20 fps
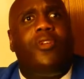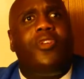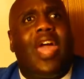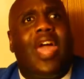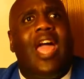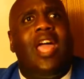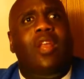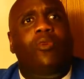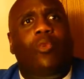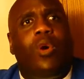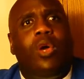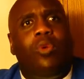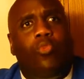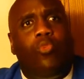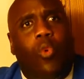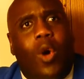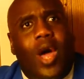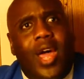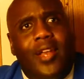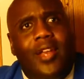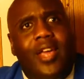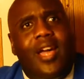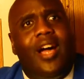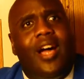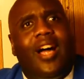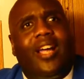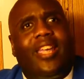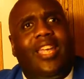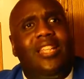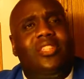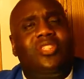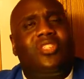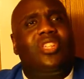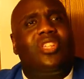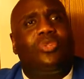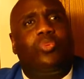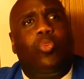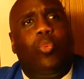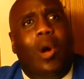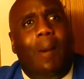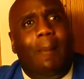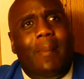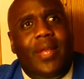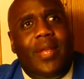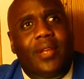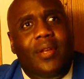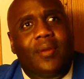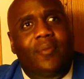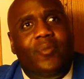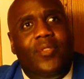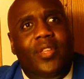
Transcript: 911 against this woman